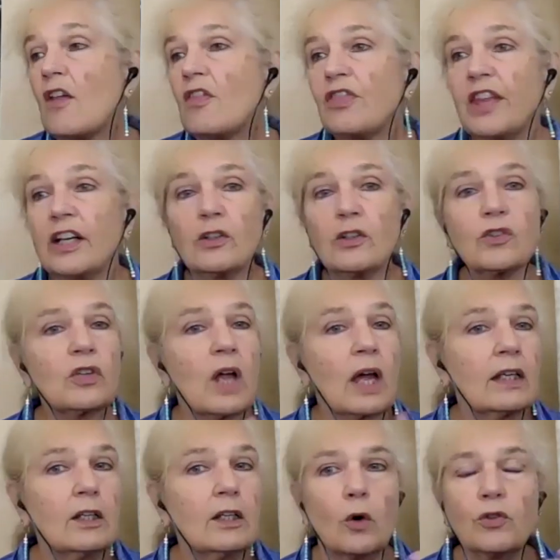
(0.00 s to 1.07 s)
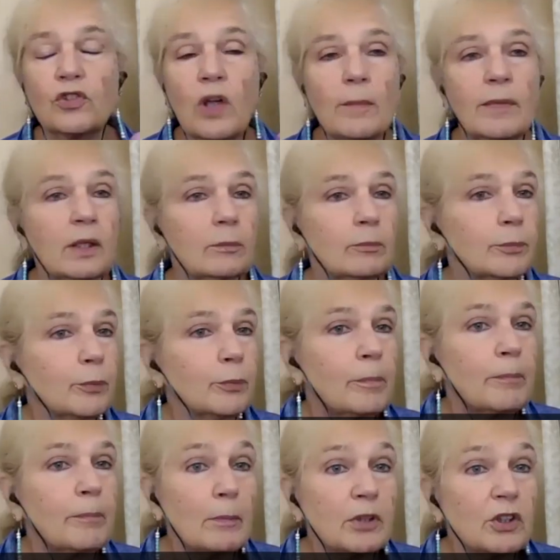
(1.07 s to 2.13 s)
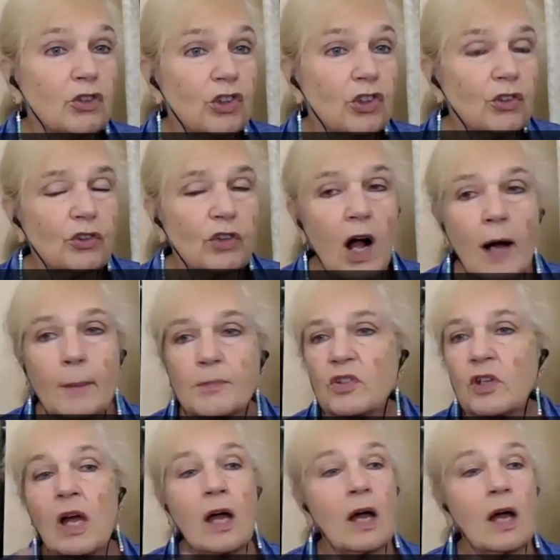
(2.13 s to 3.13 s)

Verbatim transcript: there's you know some in publishing shops